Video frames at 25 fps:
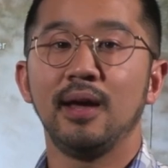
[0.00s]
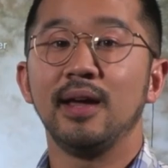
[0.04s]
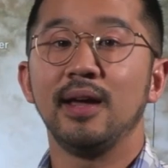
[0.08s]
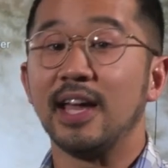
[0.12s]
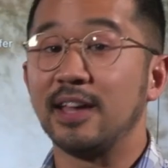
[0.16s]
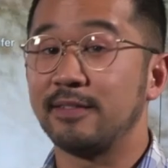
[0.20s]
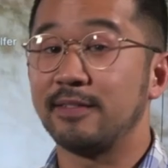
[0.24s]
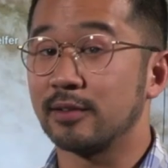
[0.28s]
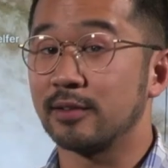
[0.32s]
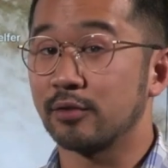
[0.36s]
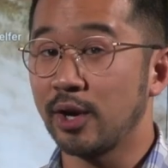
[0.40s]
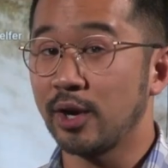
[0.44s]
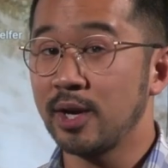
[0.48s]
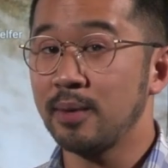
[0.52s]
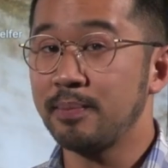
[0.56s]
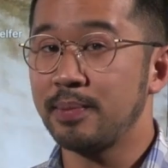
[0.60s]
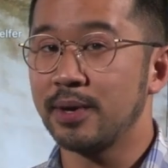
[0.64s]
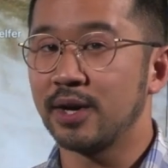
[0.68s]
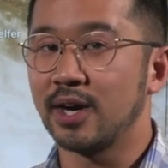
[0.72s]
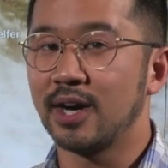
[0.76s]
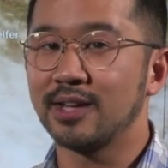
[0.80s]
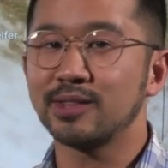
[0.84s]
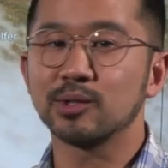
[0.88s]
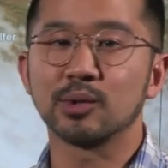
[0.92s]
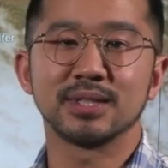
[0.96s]
If you're in
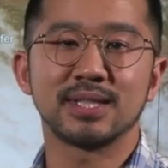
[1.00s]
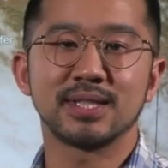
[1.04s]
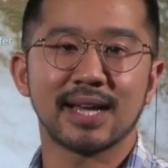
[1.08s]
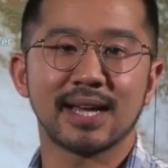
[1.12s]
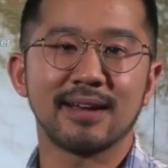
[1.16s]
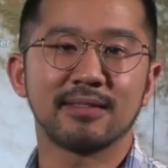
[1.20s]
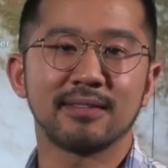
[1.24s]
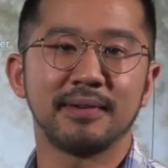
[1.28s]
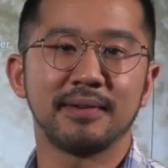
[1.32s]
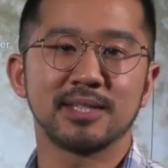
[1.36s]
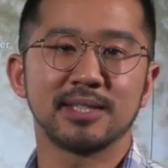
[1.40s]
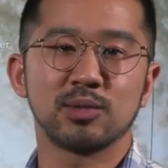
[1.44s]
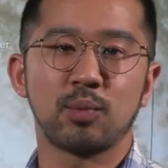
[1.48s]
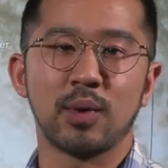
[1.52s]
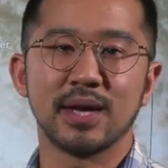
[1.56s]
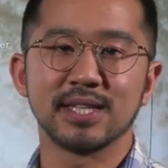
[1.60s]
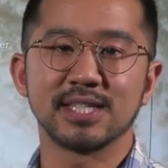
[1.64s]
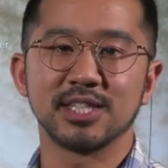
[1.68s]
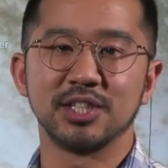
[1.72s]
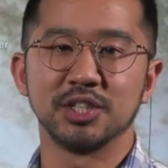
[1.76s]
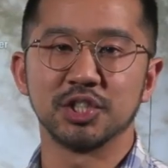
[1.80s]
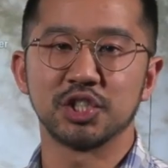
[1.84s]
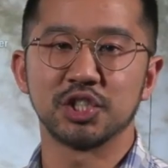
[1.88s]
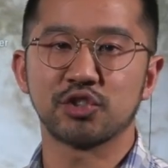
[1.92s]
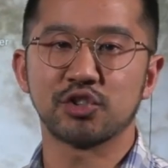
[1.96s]
Perth or southwest
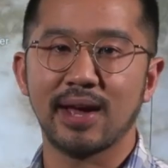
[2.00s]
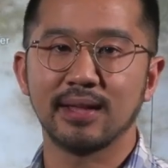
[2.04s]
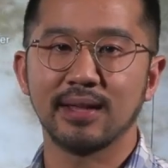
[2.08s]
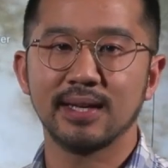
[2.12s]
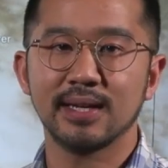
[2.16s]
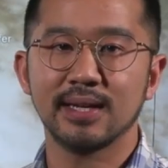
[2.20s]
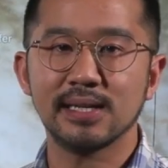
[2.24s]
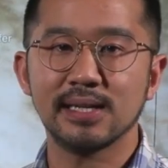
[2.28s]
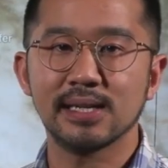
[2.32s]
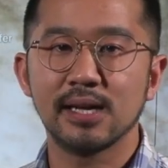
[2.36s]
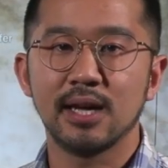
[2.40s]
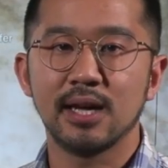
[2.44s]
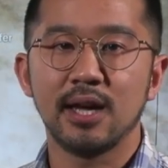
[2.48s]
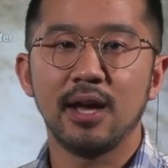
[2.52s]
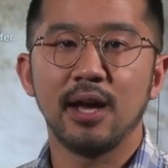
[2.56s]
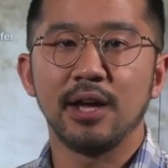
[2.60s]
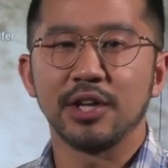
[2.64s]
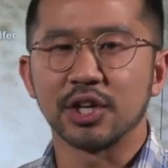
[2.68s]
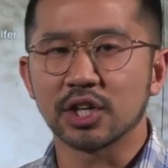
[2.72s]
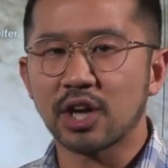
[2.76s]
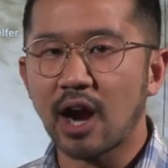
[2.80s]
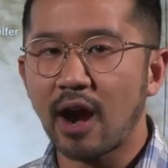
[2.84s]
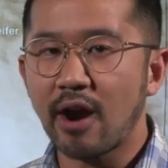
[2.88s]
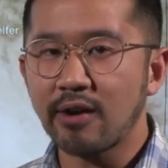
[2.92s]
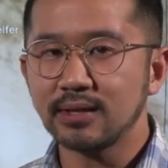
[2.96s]
Western Australia, you're
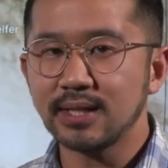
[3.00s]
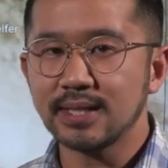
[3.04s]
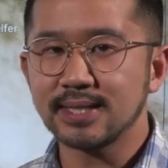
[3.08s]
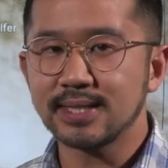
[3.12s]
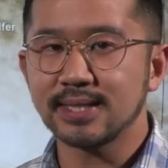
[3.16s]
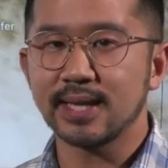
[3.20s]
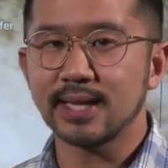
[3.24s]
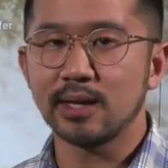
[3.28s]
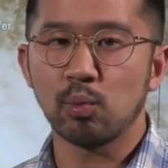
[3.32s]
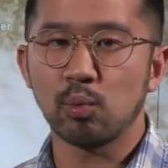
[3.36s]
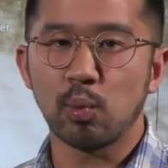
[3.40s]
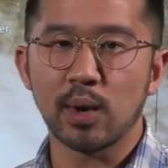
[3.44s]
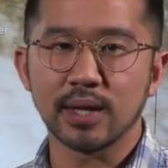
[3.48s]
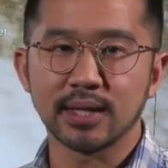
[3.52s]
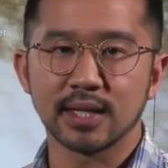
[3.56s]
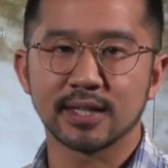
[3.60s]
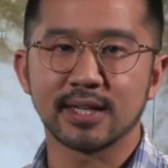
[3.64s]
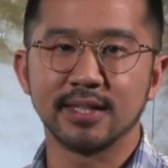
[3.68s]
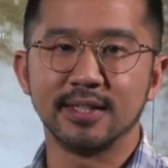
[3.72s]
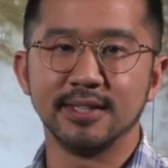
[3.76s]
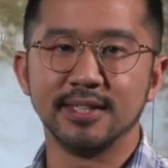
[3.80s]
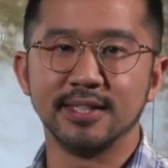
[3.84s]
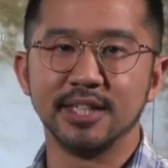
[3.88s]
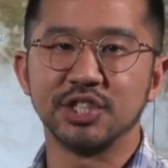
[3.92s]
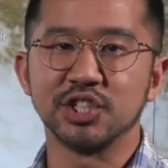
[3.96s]
currently seeing weather
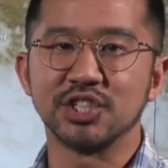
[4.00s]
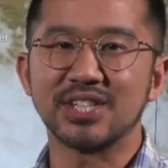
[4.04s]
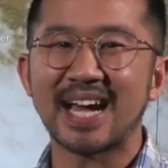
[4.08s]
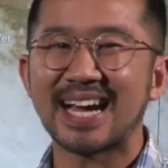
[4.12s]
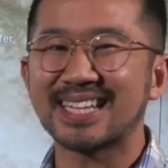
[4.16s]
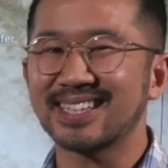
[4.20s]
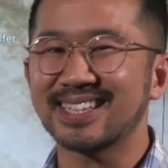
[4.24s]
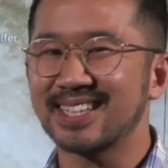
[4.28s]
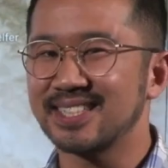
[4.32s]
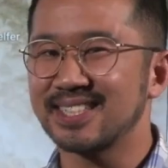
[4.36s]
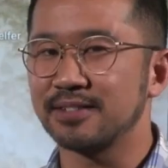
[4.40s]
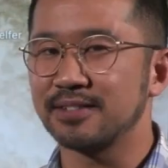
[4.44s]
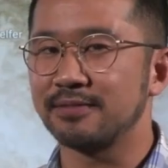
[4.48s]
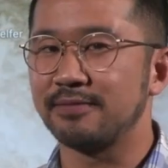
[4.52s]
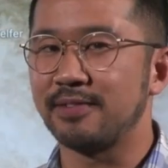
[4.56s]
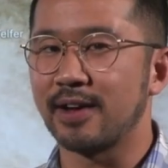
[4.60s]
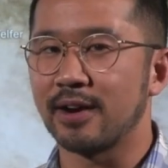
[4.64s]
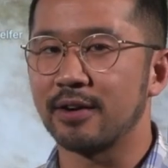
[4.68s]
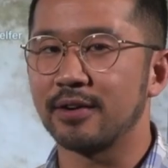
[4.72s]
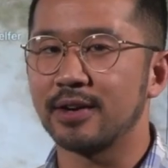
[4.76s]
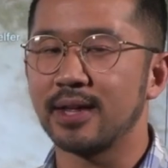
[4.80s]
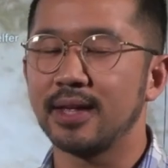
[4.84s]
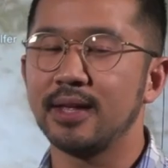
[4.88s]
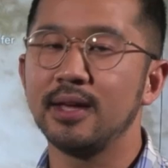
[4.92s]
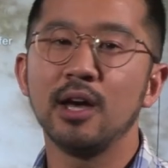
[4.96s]
conditions at the
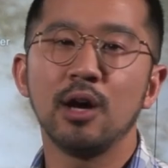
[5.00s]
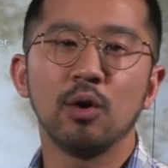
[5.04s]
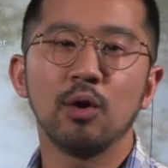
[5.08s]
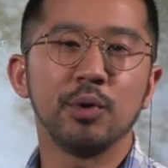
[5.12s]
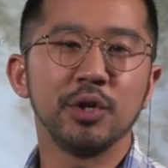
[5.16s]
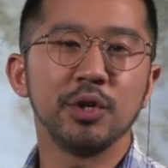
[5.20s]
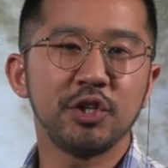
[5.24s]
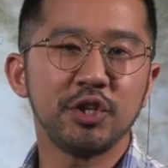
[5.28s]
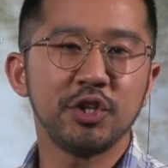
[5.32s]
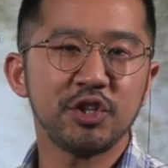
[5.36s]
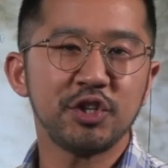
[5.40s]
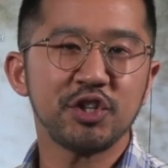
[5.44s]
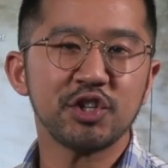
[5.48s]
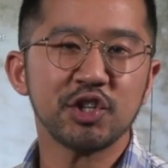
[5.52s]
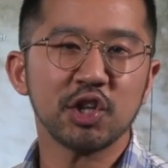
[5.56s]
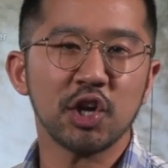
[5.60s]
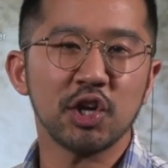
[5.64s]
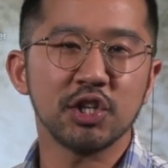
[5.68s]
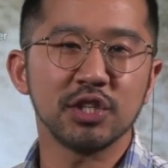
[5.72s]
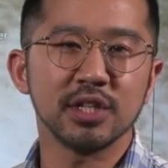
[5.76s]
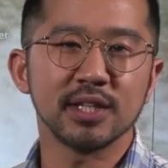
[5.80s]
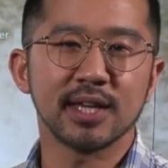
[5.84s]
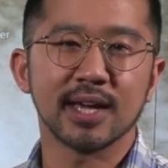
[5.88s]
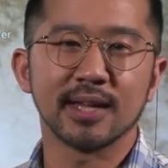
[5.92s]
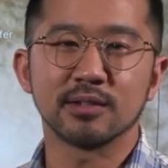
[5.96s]
severity we usually
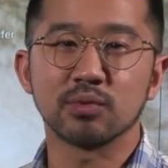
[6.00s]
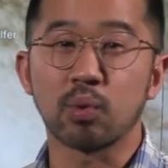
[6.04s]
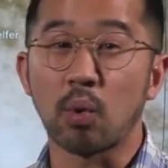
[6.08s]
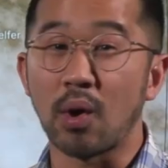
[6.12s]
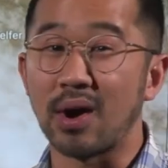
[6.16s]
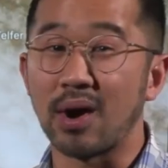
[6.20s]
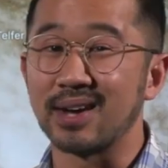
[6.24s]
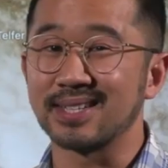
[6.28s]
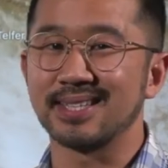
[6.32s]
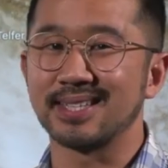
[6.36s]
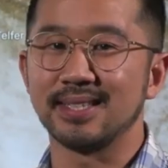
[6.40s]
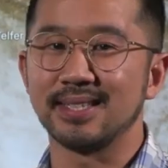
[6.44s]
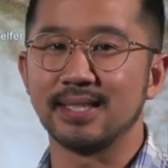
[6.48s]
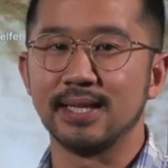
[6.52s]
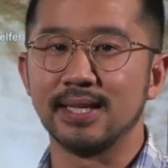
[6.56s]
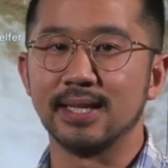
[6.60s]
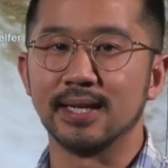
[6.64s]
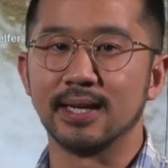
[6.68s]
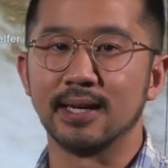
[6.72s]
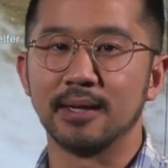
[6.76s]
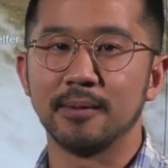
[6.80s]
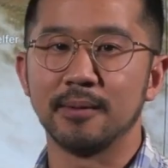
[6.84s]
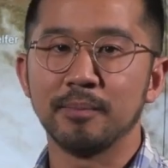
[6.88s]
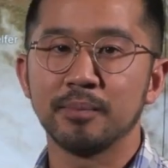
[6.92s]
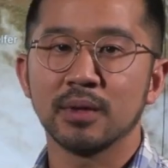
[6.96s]
only get twice a
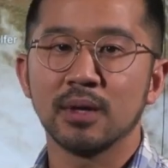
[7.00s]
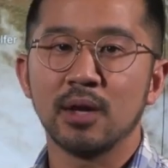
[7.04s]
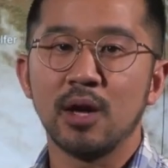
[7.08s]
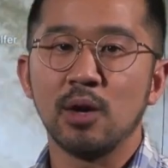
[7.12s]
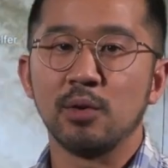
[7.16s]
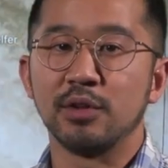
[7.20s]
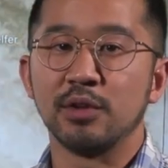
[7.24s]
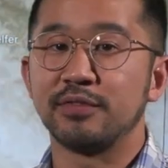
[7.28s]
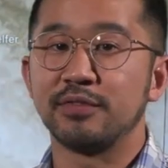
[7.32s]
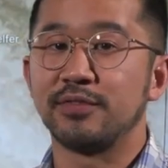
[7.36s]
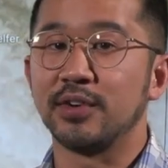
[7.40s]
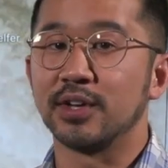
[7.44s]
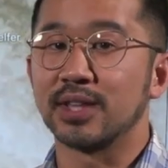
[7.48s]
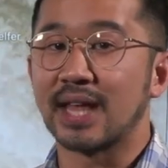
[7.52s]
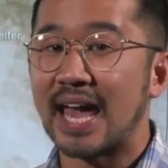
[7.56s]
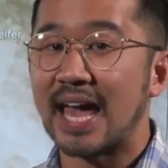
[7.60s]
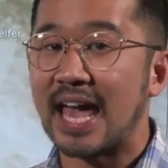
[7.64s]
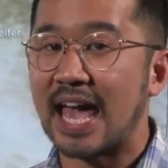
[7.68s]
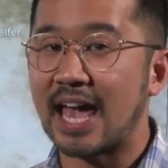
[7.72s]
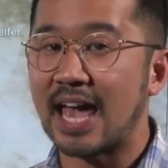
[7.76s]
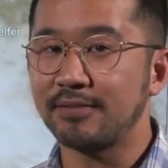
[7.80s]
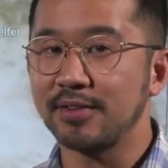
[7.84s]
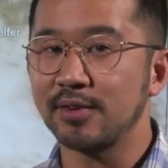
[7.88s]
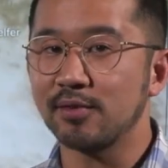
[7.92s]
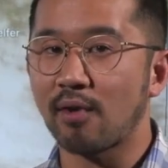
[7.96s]
year, with further
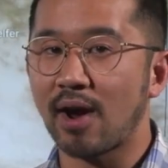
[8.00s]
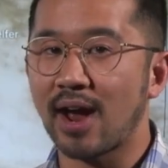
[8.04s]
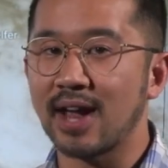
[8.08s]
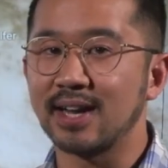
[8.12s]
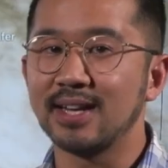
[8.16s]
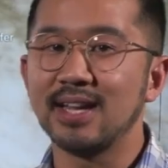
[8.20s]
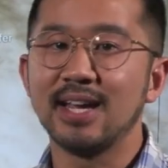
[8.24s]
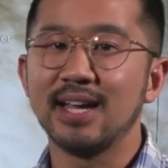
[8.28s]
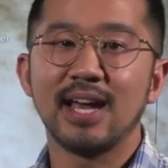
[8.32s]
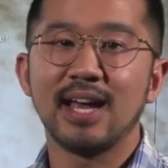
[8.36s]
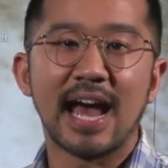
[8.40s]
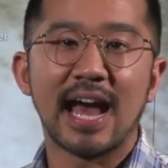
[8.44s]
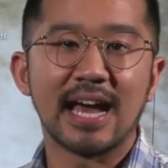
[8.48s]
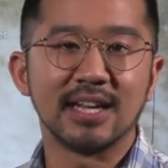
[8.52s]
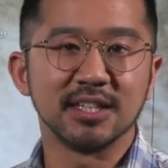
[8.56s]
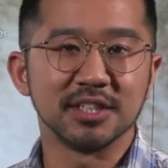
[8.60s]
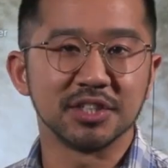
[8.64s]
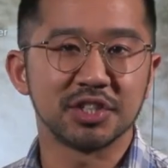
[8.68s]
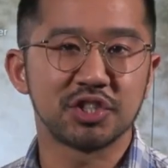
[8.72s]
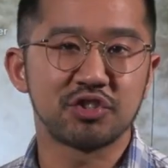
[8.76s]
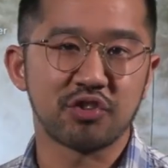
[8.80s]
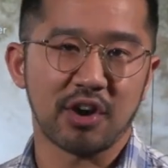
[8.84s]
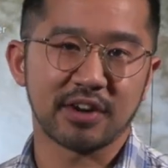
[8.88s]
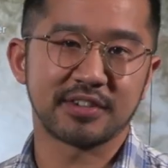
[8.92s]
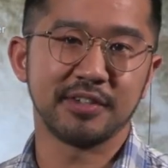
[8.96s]
heavy rain and
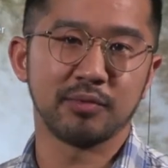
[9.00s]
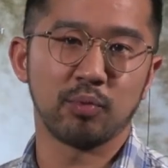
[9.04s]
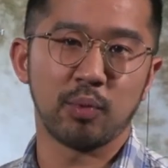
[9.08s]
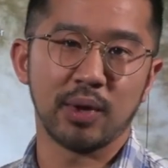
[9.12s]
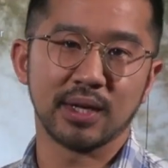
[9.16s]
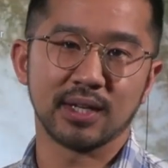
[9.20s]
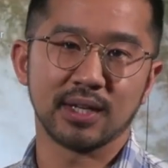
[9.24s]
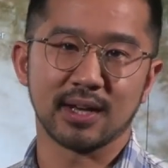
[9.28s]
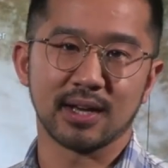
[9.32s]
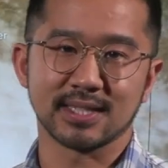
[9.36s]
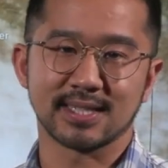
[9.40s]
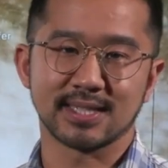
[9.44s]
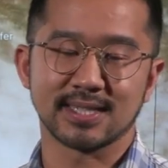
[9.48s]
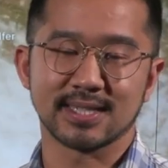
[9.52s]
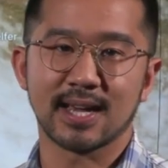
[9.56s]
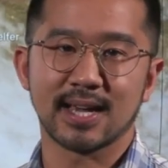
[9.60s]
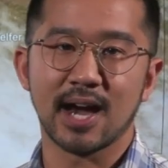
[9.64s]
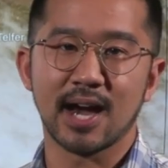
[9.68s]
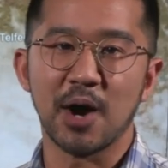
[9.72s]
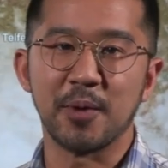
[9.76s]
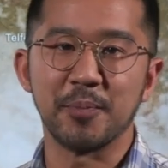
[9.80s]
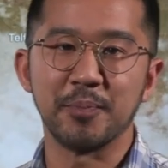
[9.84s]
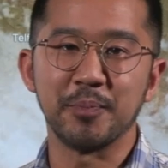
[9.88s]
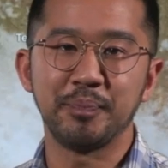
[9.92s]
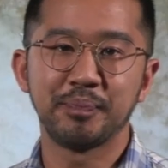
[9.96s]
destructive wind gusts to
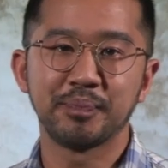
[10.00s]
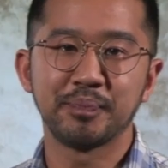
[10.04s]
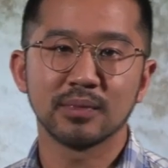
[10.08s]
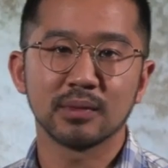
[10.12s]
come.